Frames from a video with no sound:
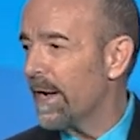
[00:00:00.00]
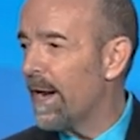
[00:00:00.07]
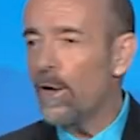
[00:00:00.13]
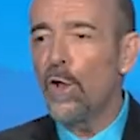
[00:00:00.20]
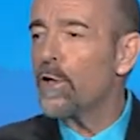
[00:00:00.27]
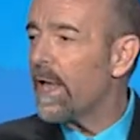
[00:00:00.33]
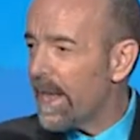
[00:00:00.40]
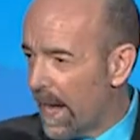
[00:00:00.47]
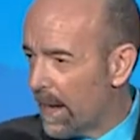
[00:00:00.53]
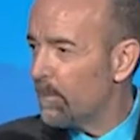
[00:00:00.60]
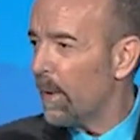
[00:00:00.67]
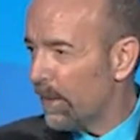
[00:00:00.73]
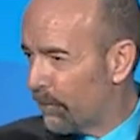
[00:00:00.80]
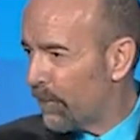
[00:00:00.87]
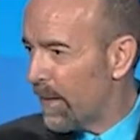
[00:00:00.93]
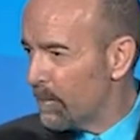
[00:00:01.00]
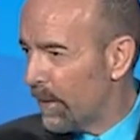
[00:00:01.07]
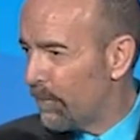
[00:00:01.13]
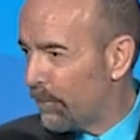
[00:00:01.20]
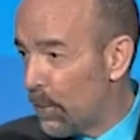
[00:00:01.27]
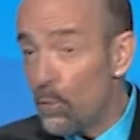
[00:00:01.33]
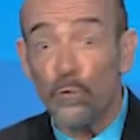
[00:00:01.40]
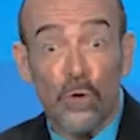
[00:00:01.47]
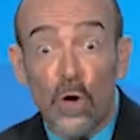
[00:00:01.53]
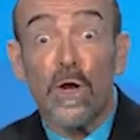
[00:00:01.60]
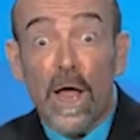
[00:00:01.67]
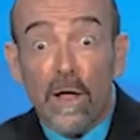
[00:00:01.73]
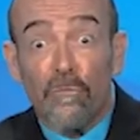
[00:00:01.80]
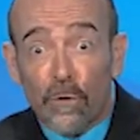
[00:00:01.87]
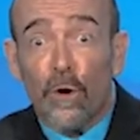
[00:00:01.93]
look, and they're looking at him like Family Feud.
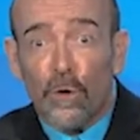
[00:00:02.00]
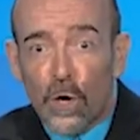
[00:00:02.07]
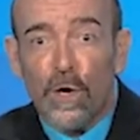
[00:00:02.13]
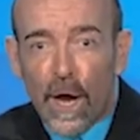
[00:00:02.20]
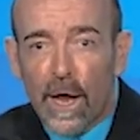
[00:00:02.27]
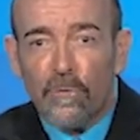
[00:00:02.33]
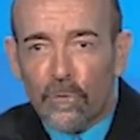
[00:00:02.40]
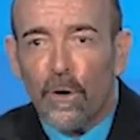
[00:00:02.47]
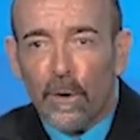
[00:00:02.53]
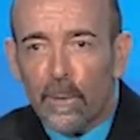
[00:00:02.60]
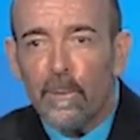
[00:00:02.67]
Good answer, good answer.